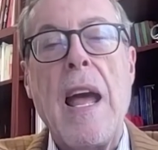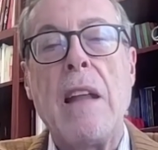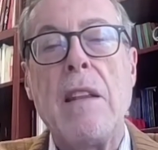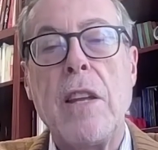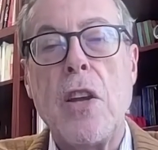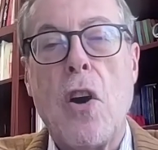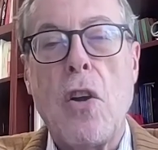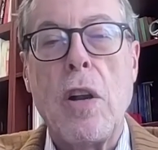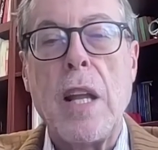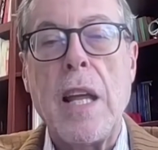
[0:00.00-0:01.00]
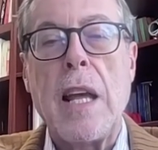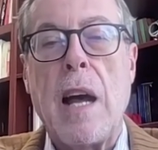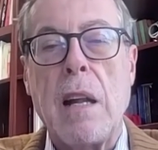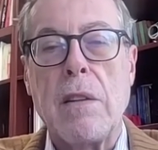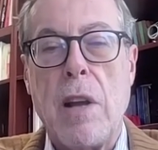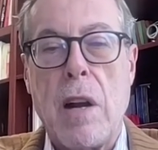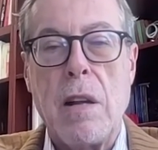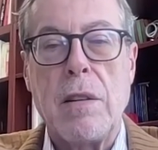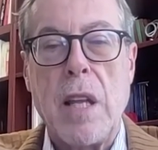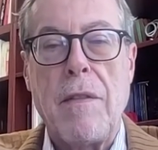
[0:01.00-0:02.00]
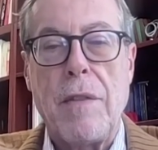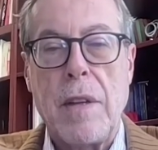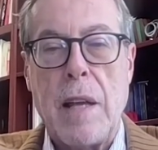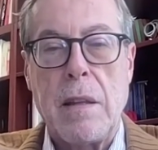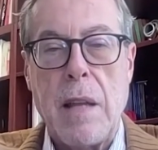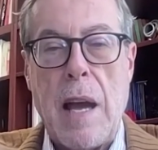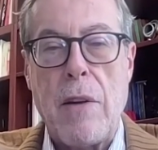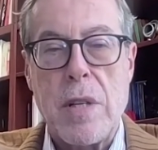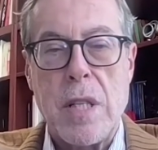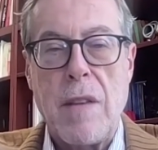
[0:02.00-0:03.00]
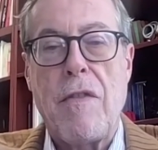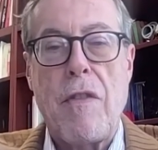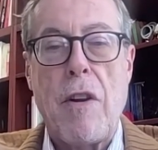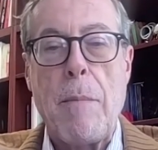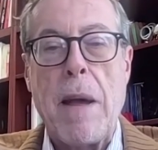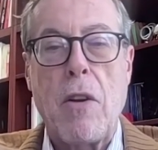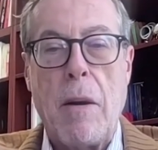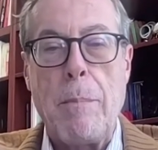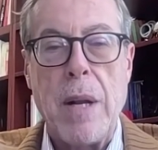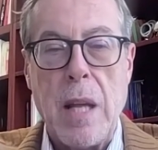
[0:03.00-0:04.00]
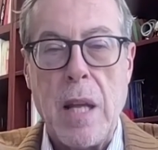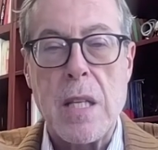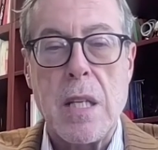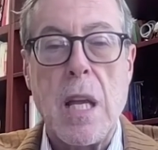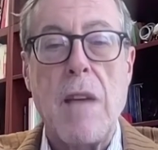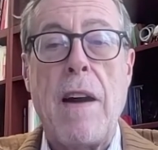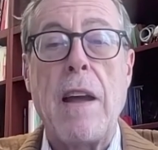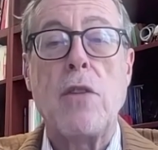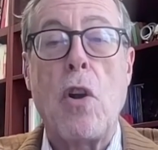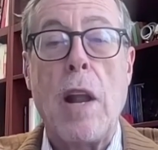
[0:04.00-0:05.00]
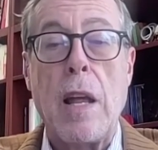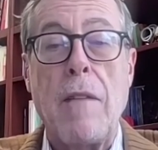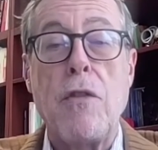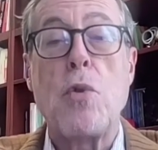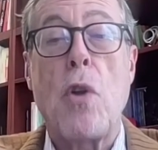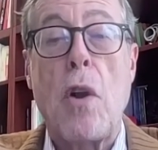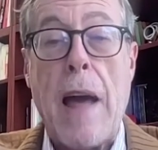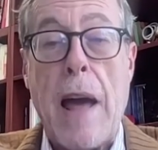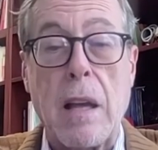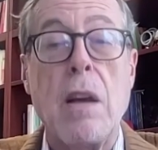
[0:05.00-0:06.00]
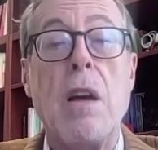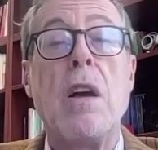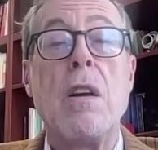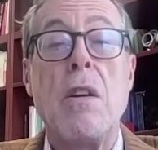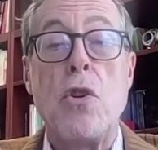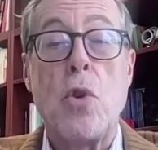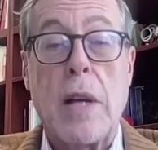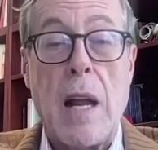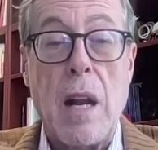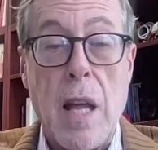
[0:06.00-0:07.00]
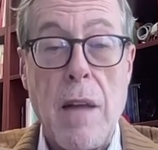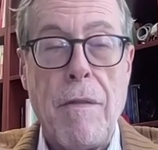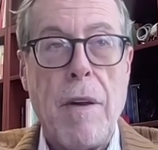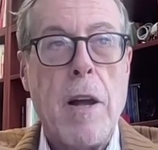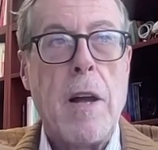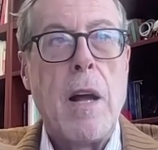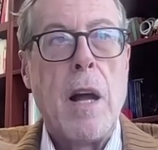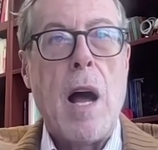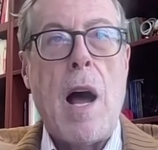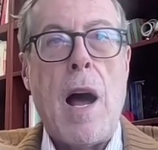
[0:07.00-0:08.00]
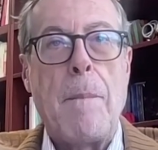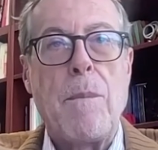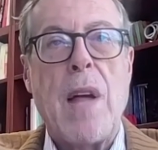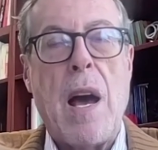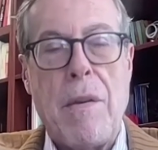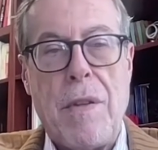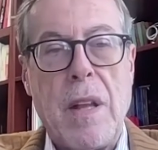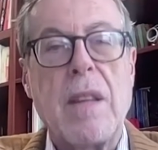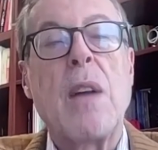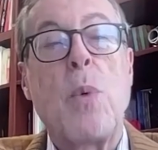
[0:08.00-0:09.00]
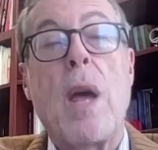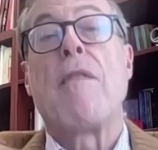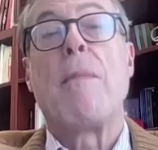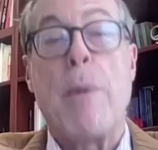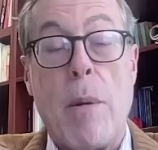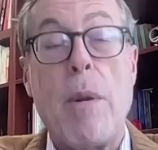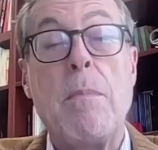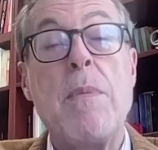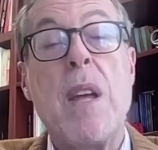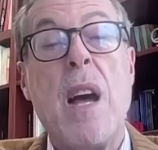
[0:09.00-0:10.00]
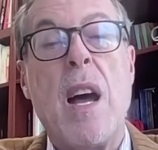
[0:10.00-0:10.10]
and the only alternative that I receive from my company is if you don't like, you can leave. I think that we have a problem